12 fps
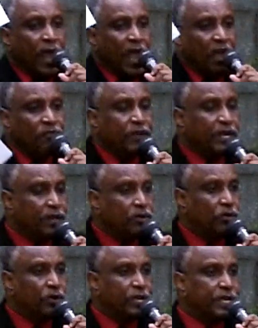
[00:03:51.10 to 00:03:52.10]

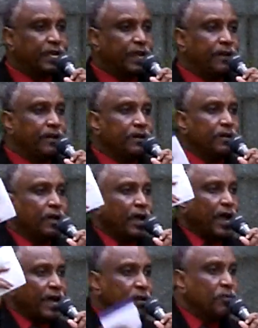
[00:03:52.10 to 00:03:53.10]
African origin,
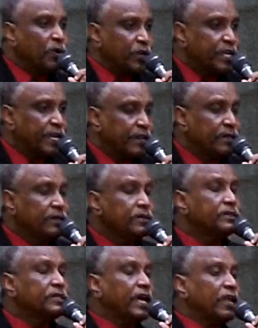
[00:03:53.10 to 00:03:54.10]
Arab origin,
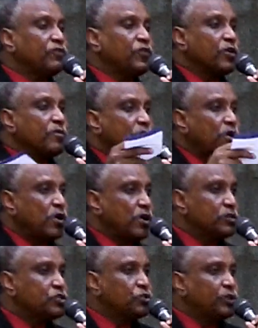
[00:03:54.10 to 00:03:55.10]
they are from
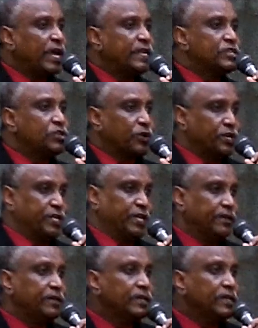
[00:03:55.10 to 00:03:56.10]
all Sudanese
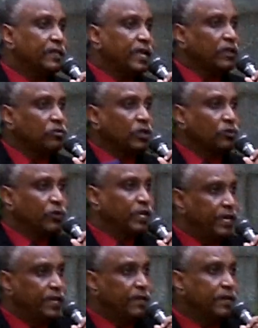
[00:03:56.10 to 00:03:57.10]
origin. That's what we
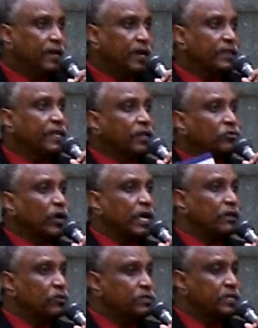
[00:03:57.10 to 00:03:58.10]
need, and that
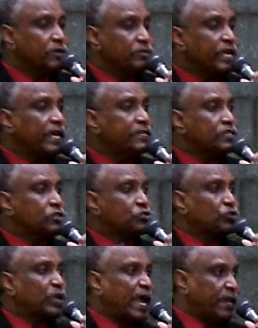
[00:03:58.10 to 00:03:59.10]
is the
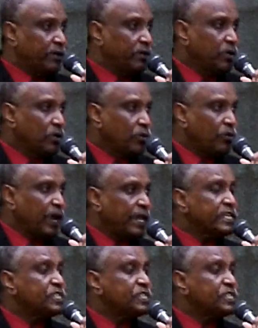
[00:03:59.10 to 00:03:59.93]
Sudan we are